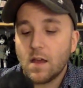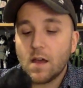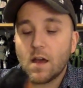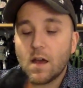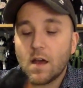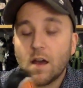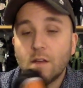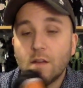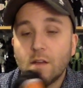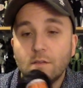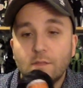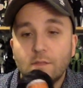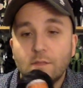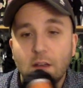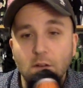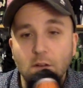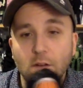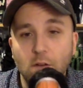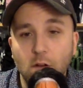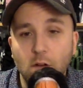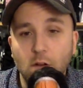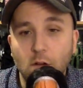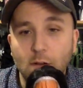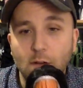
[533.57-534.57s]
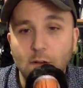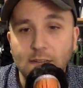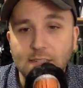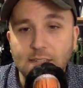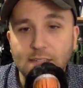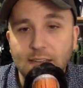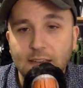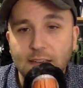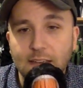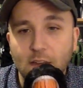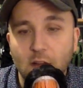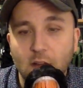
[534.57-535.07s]
unvelcro and
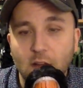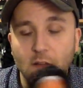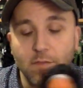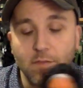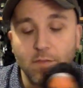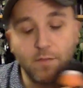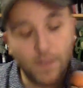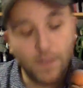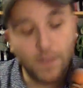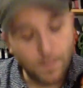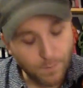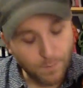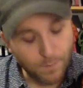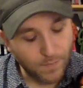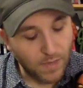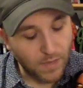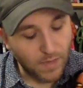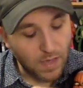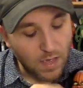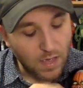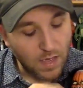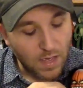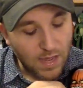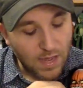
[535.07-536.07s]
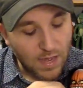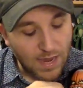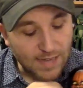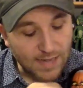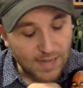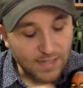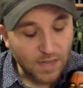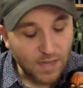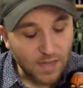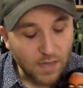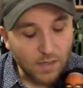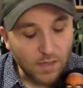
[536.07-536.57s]
take it off of him.
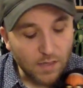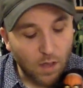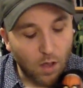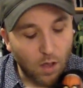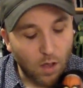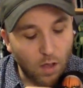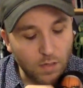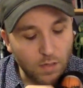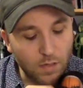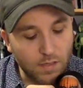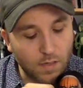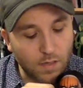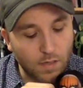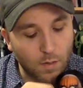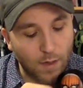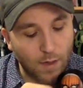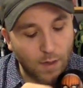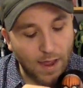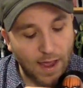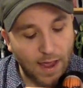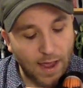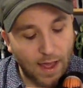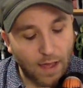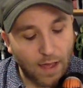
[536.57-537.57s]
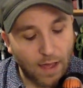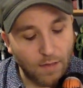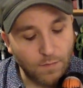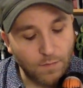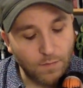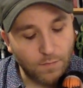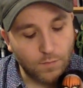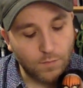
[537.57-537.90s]
It does also have,